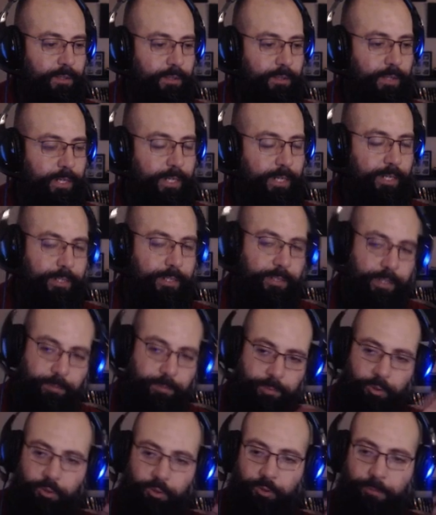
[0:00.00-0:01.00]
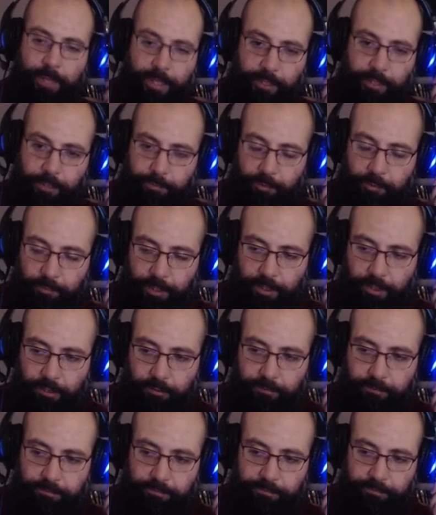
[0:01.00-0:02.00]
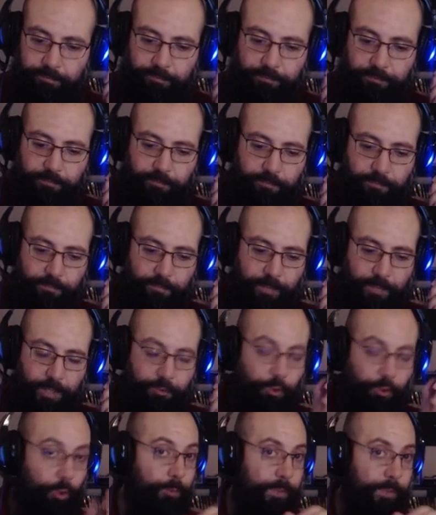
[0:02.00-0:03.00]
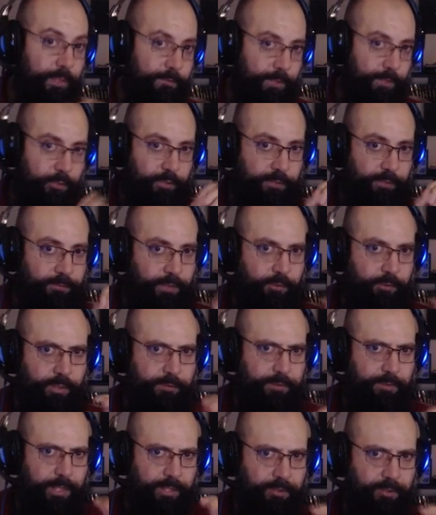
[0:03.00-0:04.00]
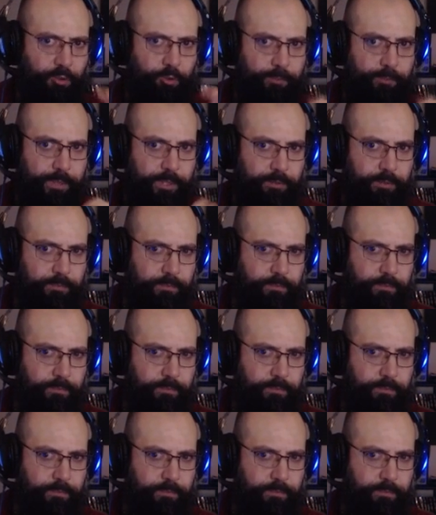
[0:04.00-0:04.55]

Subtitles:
And I put her body up to my ear. And normally ferrets have very fast heartbeat,